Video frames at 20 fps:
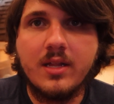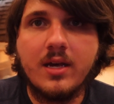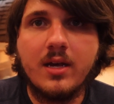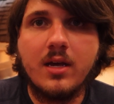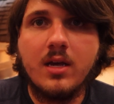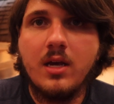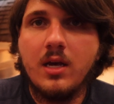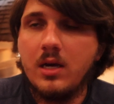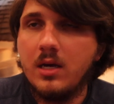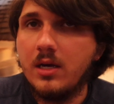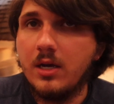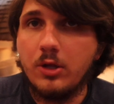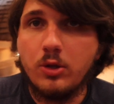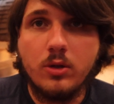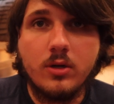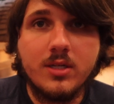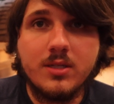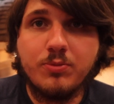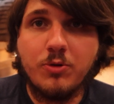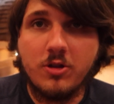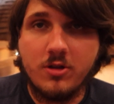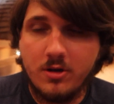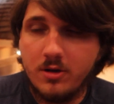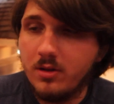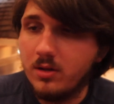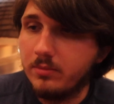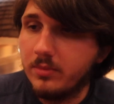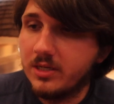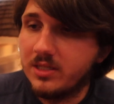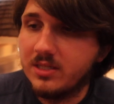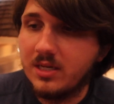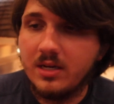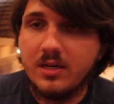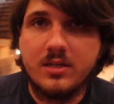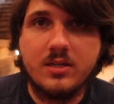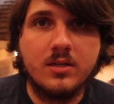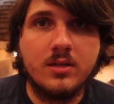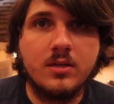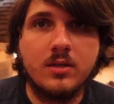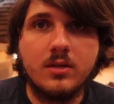that. It looks pretty good. I'm
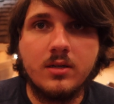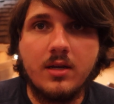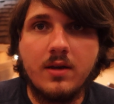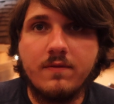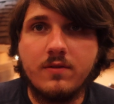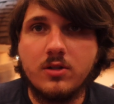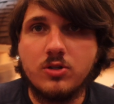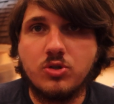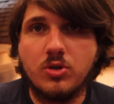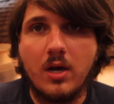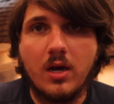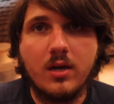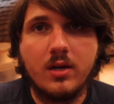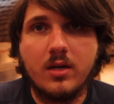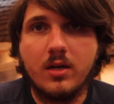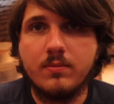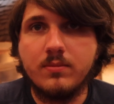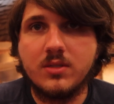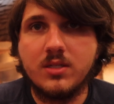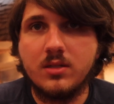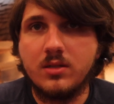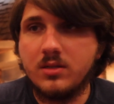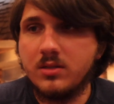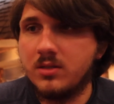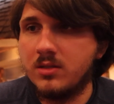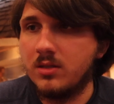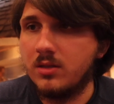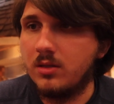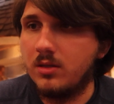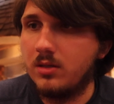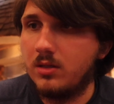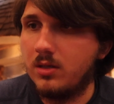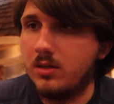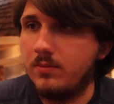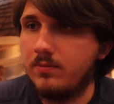excited to give it a try. It comes in this little